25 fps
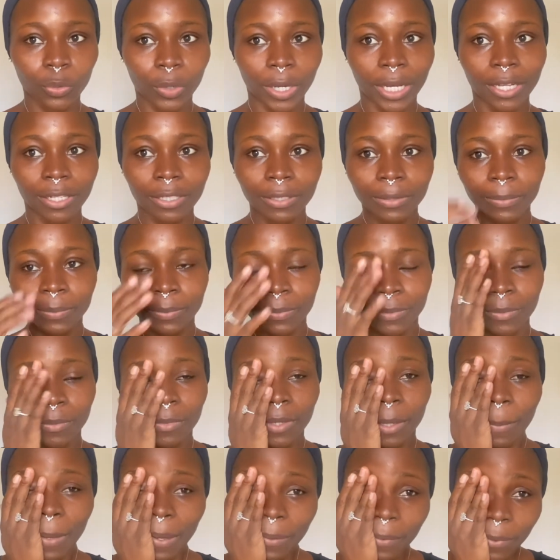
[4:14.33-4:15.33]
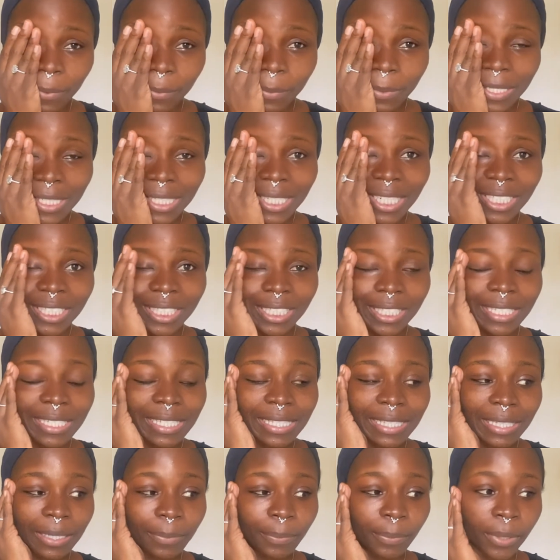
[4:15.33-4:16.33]
well. My baby is actually
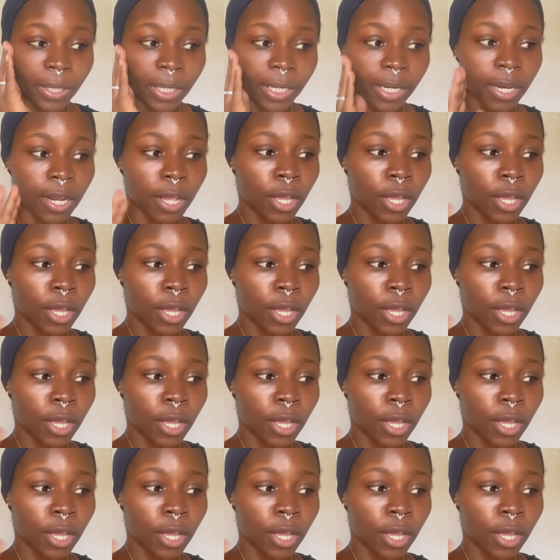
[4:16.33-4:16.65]
sleeping.